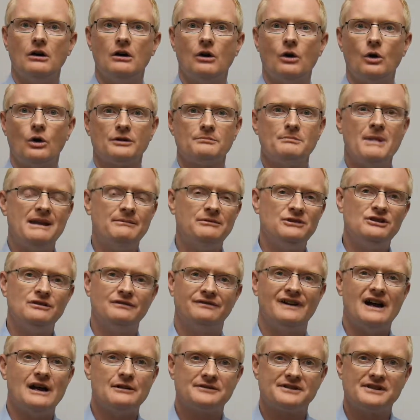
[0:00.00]
Or maybe you
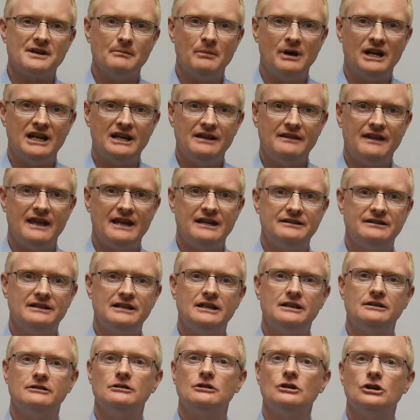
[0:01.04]
found somebody that
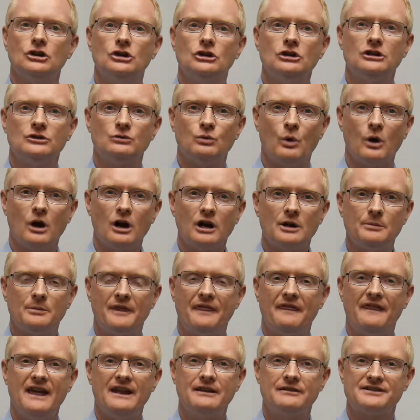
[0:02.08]
did good work,
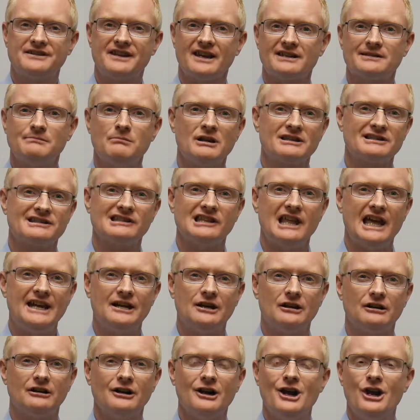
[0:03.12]
but then six months
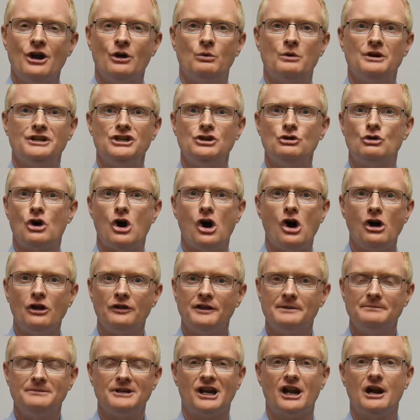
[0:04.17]
later, when you called
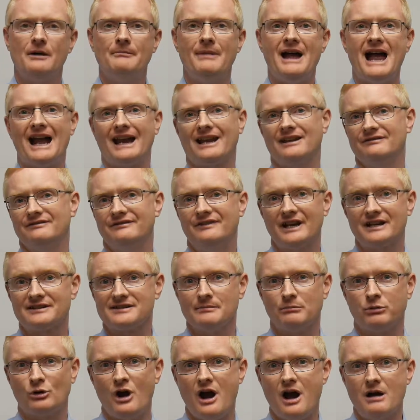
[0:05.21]
them to come back and fix a
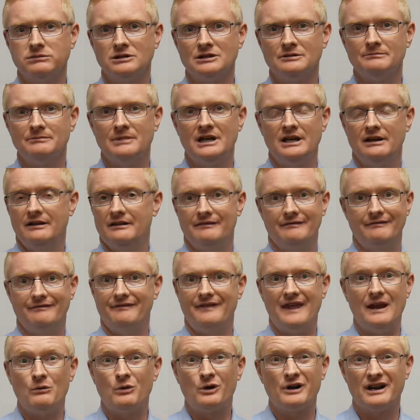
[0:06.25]
problem,
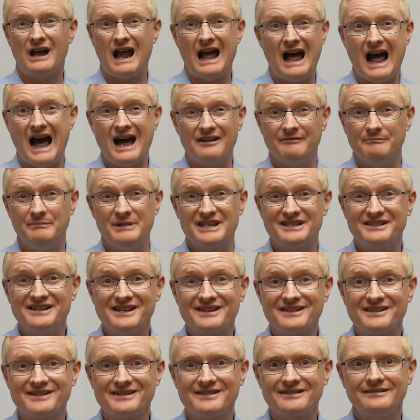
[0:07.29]
they weren't out of
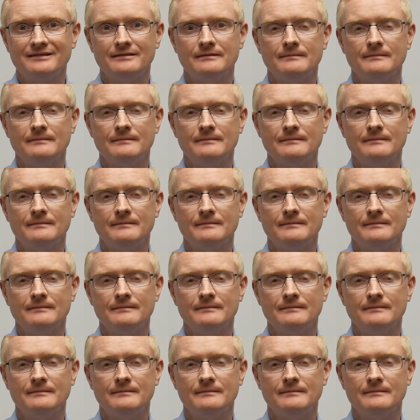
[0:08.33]
business?